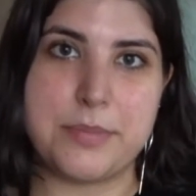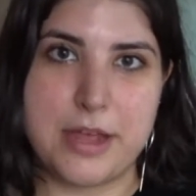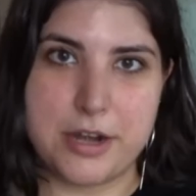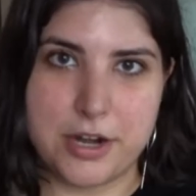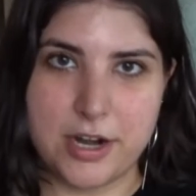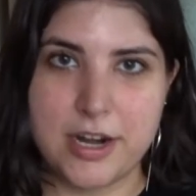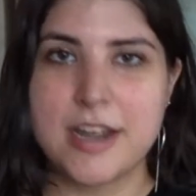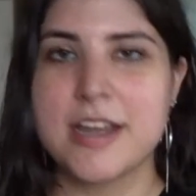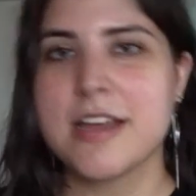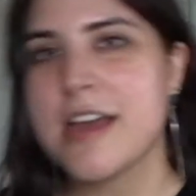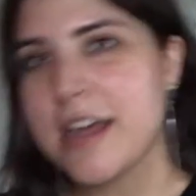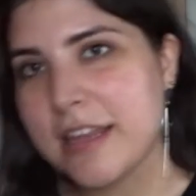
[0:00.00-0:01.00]
better
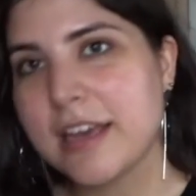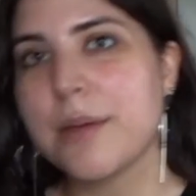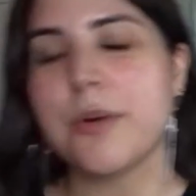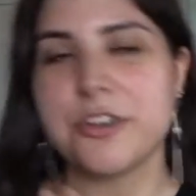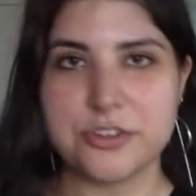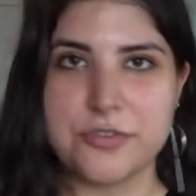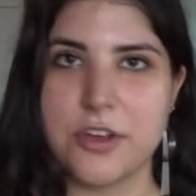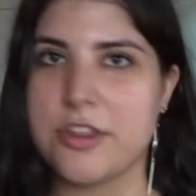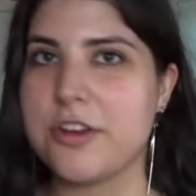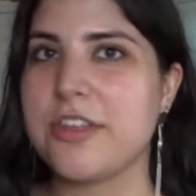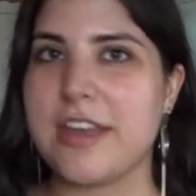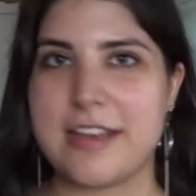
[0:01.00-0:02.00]
and like a bunch of
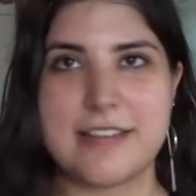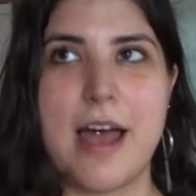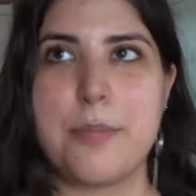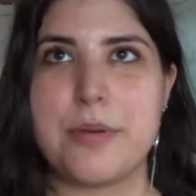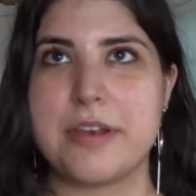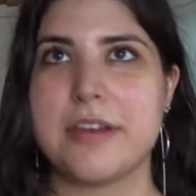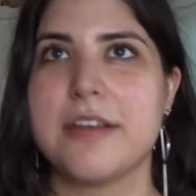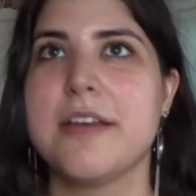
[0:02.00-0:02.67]
other things happen.